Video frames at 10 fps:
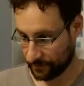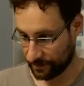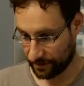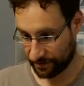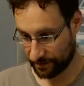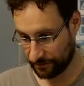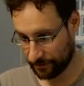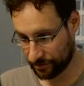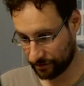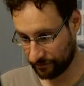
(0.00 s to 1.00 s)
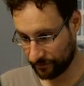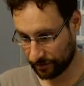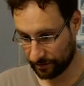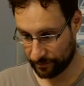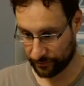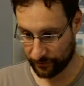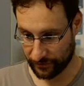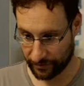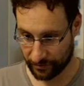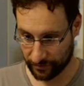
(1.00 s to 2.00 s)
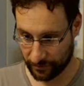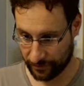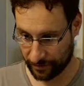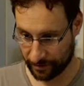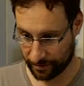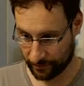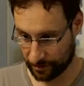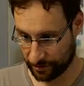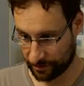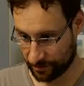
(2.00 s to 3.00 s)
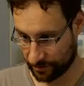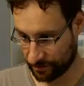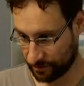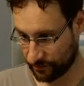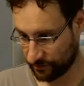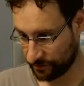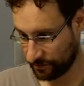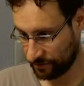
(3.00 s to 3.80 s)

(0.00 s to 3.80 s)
And then eventually we will improve the two VI emulators. You know.